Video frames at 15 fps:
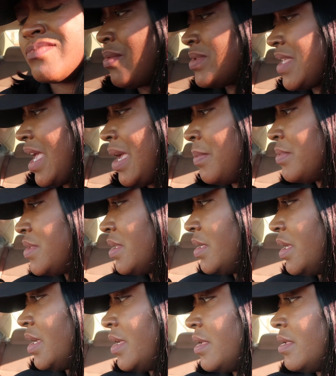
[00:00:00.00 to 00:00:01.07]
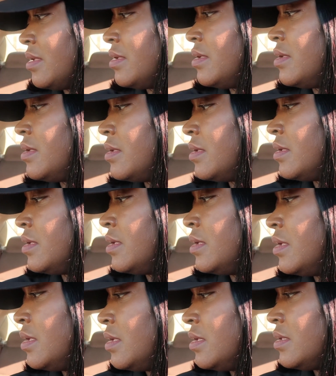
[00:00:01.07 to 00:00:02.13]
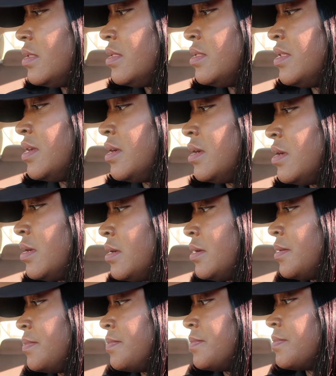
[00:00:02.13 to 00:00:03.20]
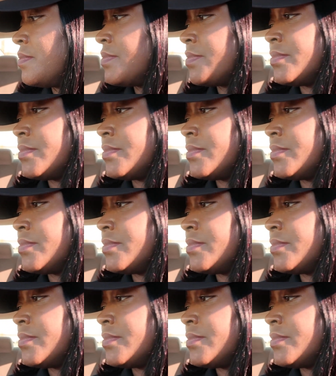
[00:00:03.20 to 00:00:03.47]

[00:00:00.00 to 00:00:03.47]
I was able to get the, um,